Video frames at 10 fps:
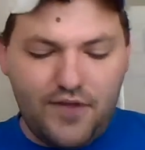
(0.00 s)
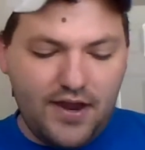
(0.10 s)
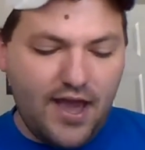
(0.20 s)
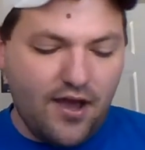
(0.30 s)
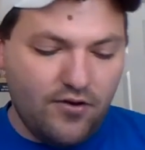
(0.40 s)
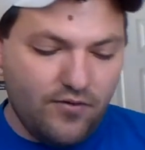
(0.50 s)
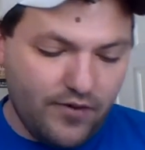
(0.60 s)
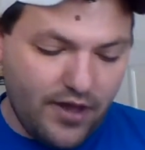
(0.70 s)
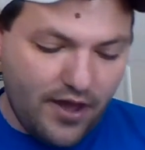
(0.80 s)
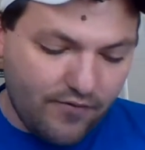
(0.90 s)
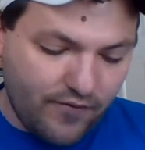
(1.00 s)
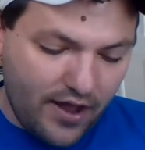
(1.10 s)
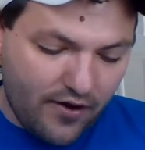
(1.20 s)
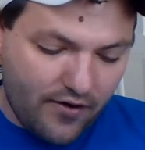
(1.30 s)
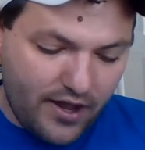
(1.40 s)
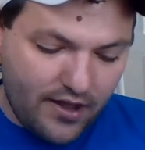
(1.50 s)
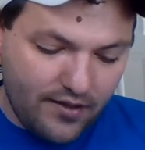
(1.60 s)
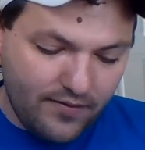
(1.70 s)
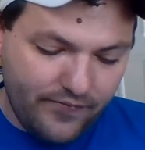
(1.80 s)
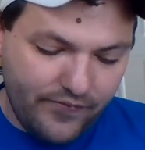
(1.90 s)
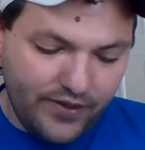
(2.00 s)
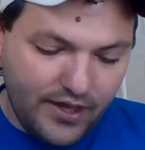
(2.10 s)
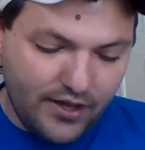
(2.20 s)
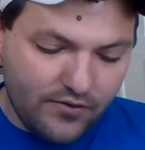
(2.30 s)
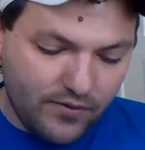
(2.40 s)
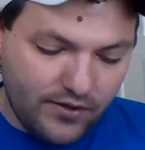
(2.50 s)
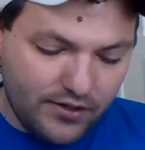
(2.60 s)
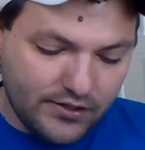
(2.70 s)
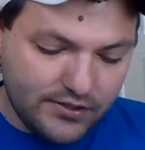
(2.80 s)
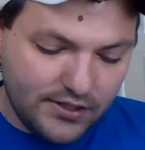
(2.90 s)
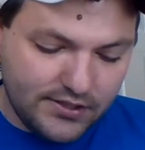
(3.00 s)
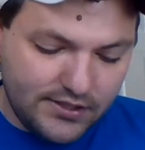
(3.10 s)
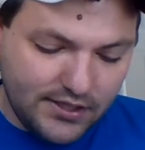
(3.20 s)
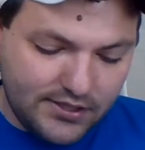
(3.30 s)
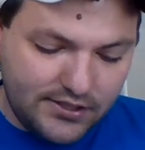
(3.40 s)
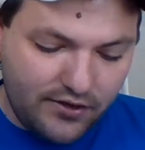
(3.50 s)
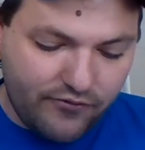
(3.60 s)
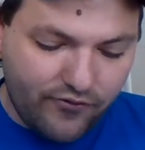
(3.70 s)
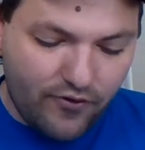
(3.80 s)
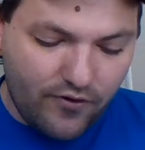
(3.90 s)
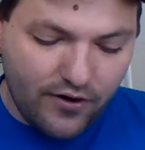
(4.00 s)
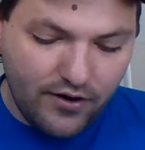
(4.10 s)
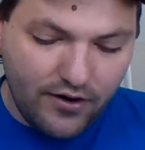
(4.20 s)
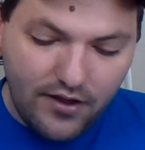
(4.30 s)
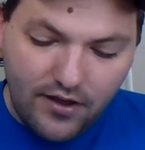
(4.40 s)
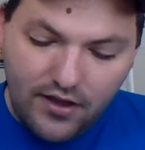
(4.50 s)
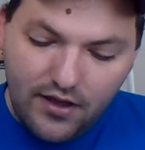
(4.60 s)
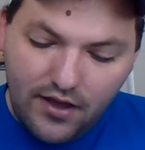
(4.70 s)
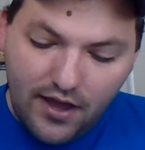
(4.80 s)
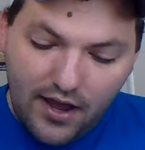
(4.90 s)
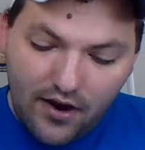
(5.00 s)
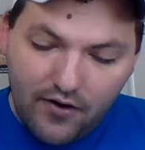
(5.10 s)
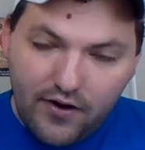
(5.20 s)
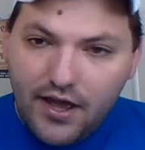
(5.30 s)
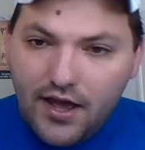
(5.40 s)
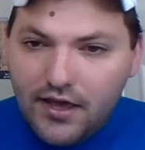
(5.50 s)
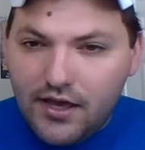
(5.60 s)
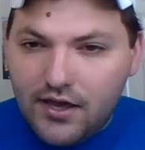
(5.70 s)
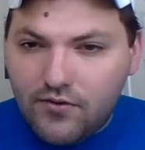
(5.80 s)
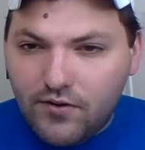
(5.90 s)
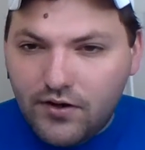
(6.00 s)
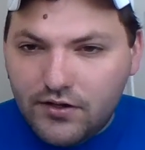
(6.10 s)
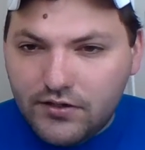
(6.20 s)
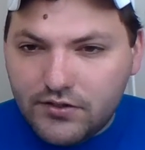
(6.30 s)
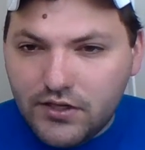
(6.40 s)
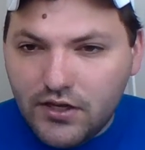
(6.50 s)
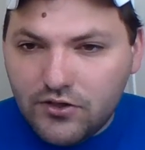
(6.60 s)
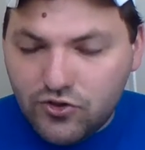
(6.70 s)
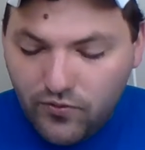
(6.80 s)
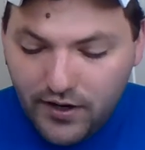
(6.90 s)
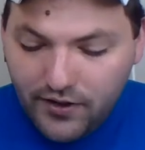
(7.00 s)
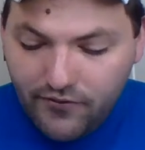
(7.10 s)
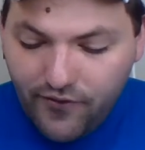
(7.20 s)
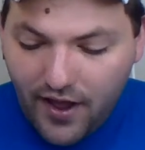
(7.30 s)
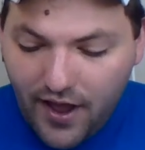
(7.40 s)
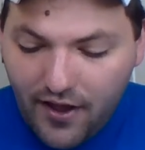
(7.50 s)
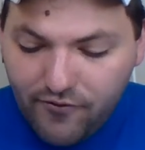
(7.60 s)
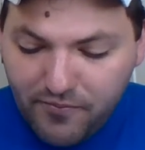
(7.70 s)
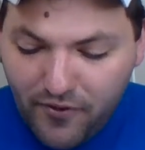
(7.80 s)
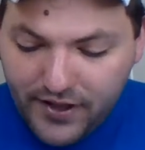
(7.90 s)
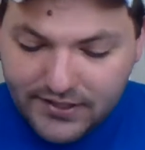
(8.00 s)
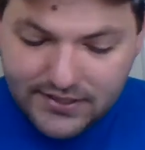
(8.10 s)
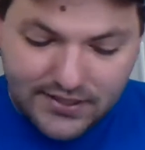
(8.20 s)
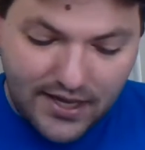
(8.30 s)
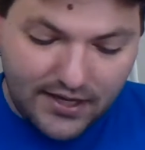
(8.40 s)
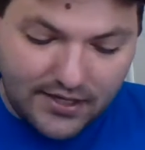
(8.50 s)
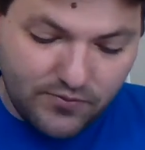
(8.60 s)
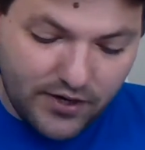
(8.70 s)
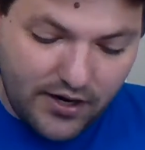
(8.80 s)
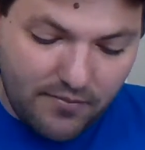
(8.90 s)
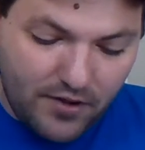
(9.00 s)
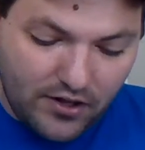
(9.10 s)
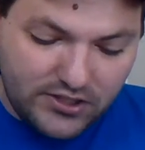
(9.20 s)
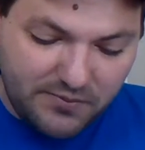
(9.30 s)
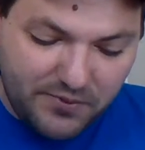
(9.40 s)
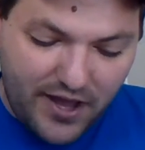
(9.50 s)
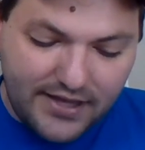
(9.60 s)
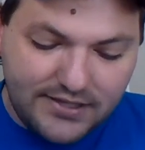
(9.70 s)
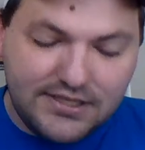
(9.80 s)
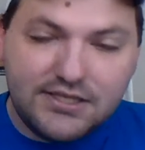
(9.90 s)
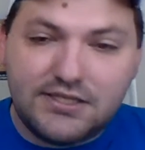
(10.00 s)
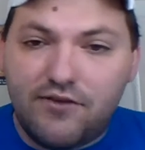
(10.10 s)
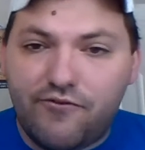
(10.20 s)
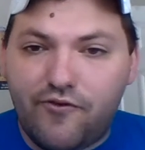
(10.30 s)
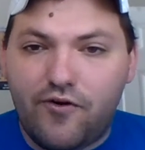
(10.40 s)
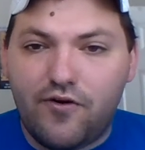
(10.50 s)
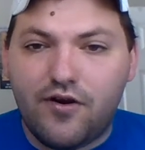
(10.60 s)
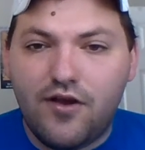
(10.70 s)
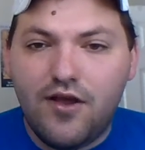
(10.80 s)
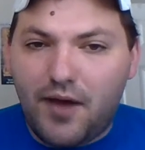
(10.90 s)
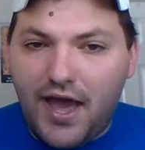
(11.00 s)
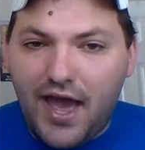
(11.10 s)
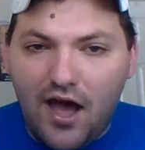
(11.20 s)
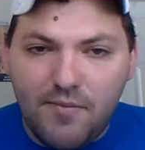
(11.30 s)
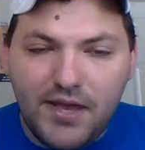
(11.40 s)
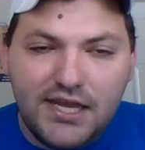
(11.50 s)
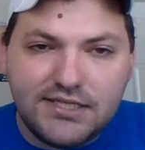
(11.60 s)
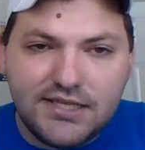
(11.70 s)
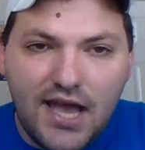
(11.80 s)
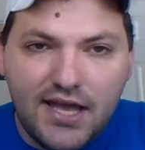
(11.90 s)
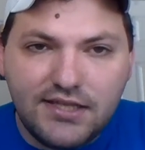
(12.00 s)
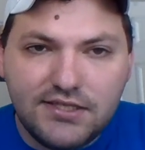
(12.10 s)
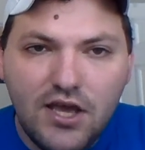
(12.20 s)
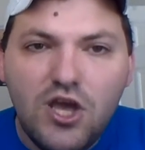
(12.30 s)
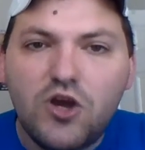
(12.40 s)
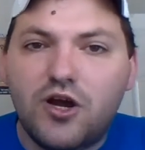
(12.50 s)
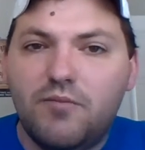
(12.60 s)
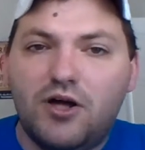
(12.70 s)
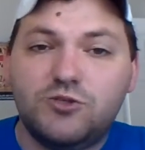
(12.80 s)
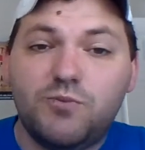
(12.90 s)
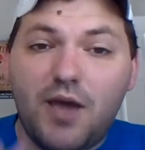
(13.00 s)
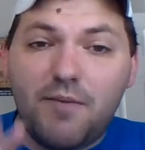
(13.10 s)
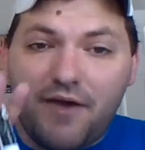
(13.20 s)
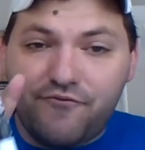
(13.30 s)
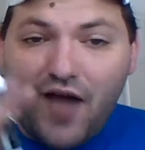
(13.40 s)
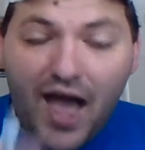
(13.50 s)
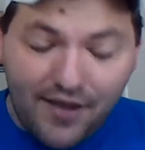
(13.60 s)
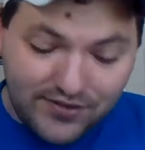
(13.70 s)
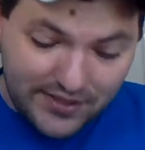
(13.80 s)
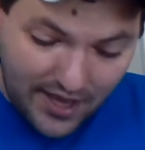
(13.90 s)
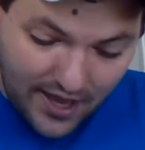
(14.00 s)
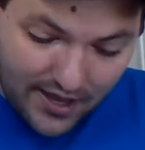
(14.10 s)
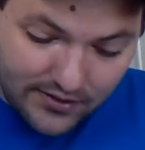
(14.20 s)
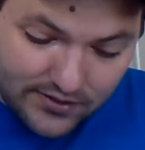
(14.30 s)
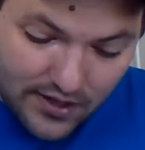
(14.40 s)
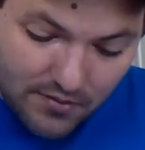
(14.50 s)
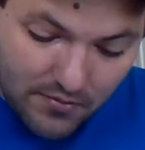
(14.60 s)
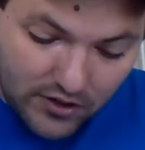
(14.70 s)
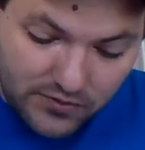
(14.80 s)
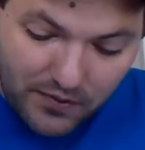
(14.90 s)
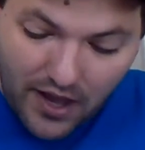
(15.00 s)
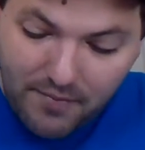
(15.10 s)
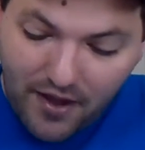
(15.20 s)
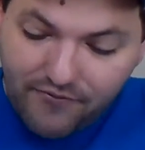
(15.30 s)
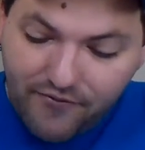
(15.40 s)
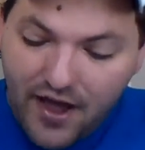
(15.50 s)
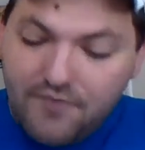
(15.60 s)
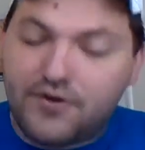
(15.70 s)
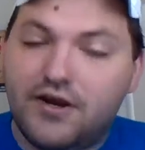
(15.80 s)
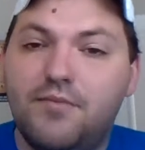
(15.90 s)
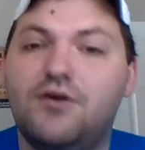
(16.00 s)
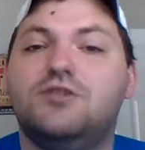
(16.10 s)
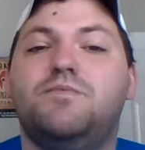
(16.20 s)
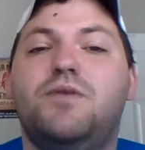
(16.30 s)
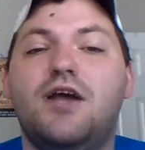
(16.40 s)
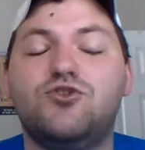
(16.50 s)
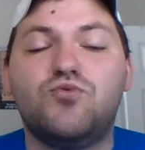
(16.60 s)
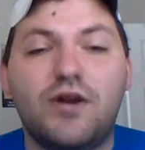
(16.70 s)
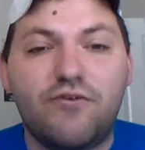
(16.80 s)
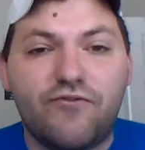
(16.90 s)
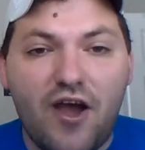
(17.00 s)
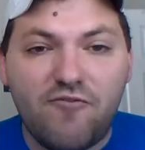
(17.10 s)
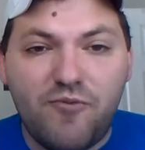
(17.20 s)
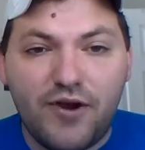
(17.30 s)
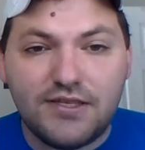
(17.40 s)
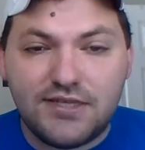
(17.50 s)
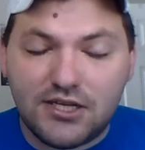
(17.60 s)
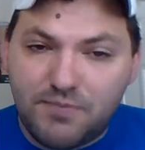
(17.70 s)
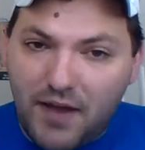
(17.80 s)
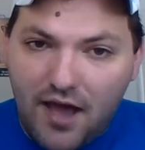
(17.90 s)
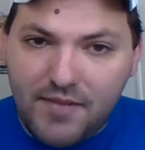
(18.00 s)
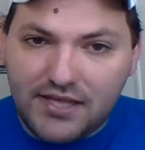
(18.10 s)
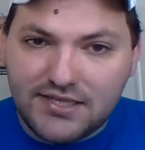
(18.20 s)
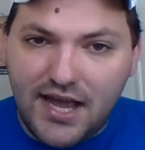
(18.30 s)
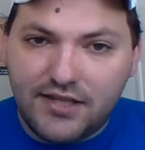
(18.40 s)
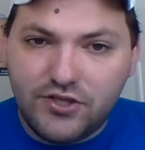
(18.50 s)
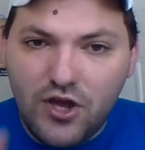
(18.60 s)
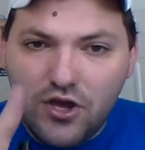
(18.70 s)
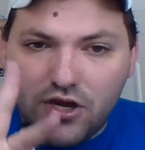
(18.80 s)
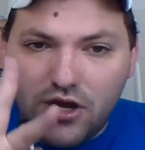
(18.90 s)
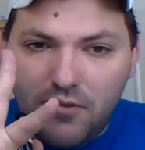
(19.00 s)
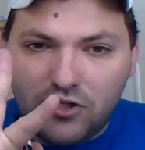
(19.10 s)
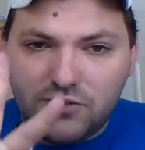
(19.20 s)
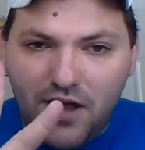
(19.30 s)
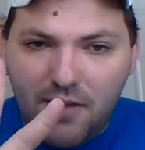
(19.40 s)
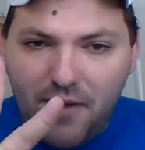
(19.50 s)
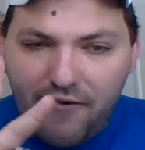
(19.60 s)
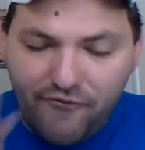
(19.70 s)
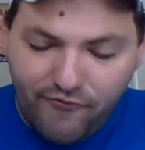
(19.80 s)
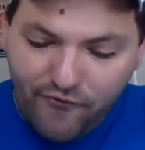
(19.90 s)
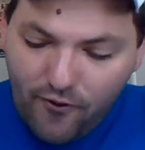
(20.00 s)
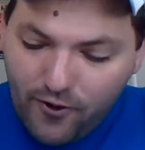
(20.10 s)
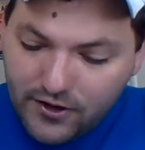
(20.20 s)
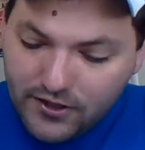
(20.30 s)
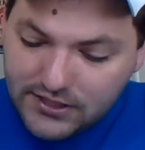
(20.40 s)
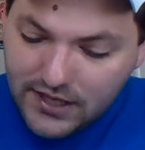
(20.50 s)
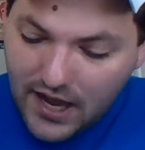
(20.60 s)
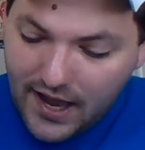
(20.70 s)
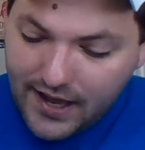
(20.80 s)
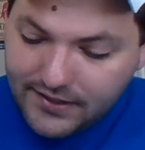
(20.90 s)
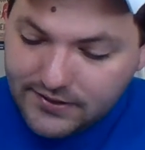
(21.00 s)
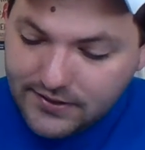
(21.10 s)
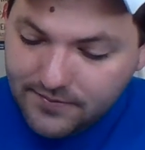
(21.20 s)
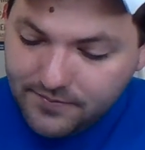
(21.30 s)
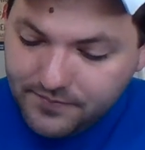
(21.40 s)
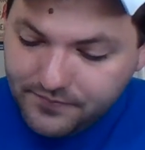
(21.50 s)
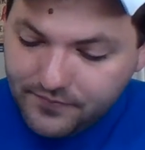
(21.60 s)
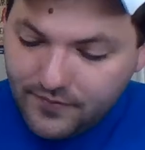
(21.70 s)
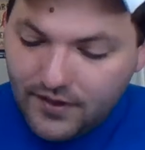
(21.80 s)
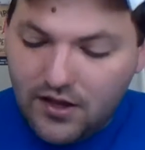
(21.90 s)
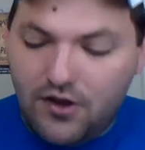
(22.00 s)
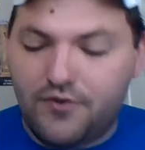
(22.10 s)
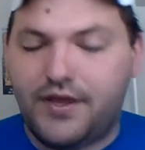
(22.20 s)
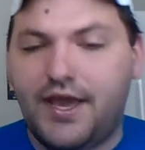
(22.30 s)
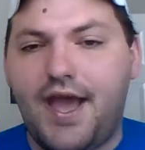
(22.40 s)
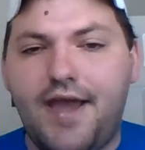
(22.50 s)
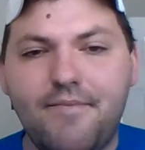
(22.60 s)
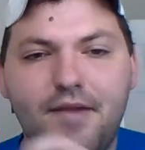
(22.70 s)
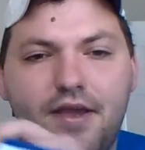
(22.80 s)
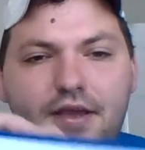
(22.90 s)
that out. We have area equals 64. Area equals 25.6. We're going to multiply 64 by how many sides? We're going to multiply by 5 sides. Multiply it by 5. We're going to multiply 25.6 by how many sides? We're going to multiply it by 4 sides. Okay?